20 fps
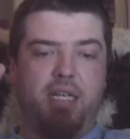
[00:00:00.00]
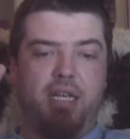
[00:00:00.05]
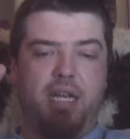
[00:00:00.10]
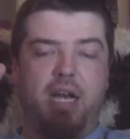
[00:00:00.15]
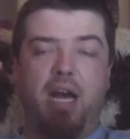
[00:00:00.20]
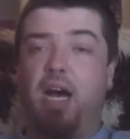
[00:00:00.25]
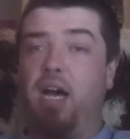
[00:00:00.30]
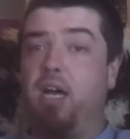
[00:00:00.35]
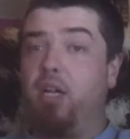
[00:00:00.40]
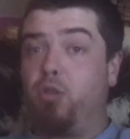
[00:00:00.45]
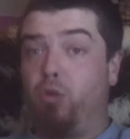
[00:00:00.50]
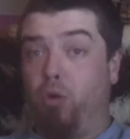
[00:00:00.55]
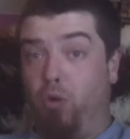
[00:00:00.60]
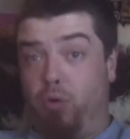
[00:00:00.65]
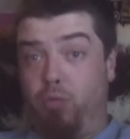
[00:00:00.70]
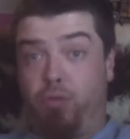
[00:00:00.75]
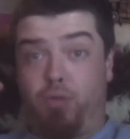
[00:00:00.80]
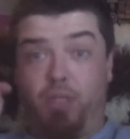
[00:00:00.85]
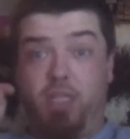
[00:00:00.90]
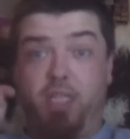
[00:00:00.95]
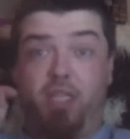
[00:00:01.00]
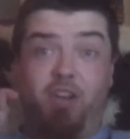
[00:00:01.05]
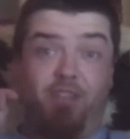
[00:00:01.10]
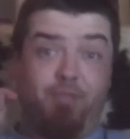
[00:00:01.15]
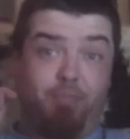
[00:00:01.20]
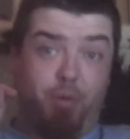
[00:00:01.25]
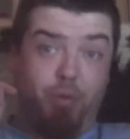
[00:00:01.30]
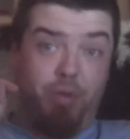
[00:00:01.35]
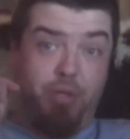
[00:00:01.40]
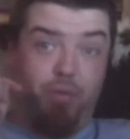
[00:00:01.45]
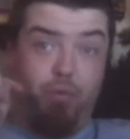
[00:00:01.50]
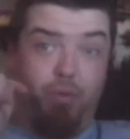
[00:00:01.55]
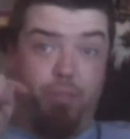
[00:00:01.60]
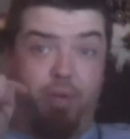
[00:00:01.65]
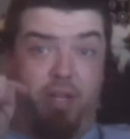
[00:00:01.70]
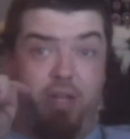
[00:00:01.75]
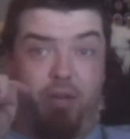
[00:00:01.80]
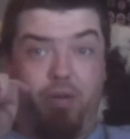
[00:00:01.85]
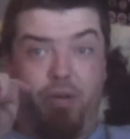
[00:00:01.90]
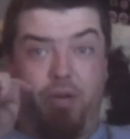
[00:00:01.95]
I do also need to have my window
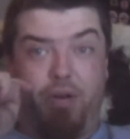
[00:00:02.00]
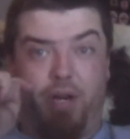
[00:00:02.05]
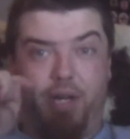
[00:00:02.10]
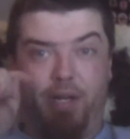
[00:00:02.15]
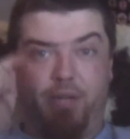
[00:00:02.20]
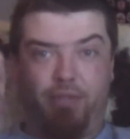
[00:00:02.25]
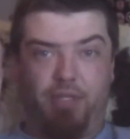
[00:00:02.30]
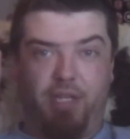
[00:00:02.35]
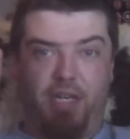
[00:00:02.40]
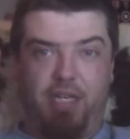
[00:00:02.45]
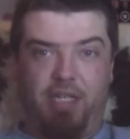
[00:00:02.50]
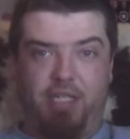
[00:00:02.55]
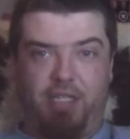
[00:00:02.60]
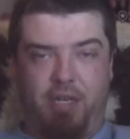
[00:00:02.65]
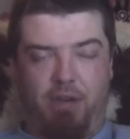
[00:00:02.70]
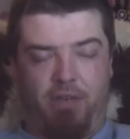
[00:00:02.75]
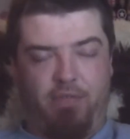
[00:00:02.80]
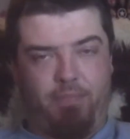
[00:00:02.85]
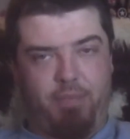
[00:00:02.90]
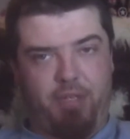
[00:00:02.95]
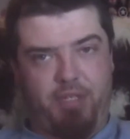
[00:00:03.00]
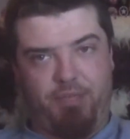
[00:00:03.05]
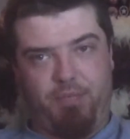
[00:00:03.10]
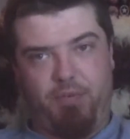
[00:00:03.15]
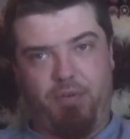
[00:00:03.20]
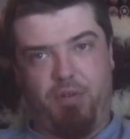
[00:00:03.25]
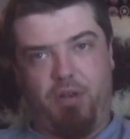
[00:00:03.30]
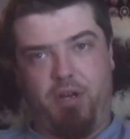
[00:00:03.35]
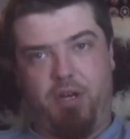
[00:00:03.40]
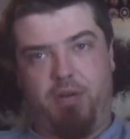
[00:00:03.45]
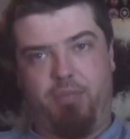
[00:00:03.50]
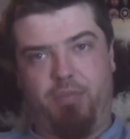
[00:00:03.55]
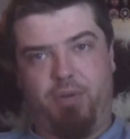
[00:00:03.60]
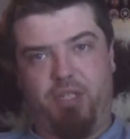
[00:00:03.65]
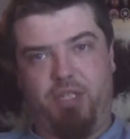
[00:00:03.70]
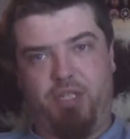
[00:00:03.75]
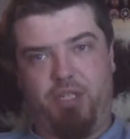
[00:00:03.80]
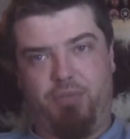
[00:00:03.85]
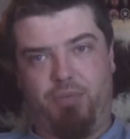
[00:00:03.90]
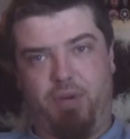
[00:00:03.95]
open, or else I set off my smoke alarm,
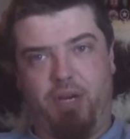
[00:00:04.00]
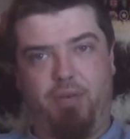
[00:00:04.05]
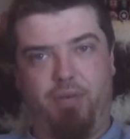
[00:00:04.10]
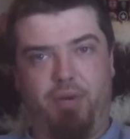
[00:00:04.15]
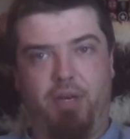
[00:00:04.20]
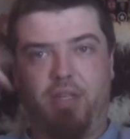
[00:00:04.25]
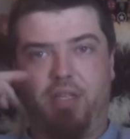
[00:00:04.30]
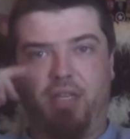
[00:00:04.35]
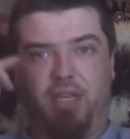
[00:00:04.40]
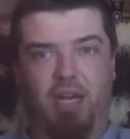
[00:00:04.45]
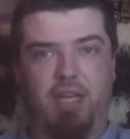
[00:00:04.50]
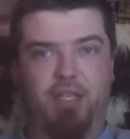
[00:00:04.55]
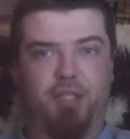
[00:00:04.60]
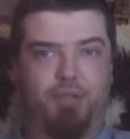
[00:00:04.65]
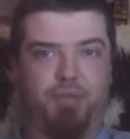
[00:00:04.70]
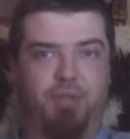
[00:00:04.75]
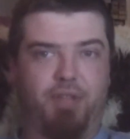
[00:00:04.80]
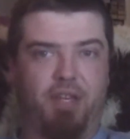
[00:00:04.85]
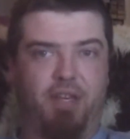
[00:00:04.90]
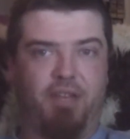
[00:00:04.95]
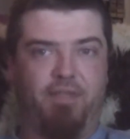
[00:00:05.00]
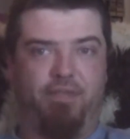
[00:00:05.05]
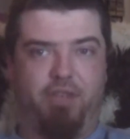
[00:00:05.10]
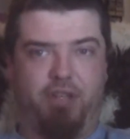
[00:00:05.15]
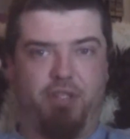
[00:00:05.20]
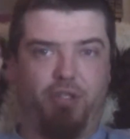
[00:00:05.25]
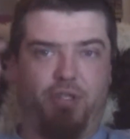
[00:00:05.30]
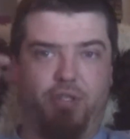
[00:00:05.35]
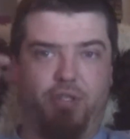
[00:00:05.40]
which is why we had to cancel the first